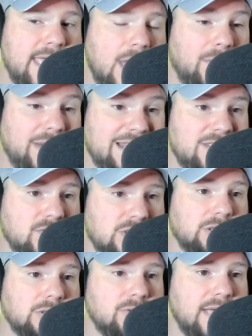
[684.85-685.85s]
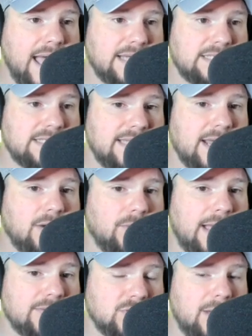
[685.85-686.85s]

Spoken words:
and we need those glue guys to stick around.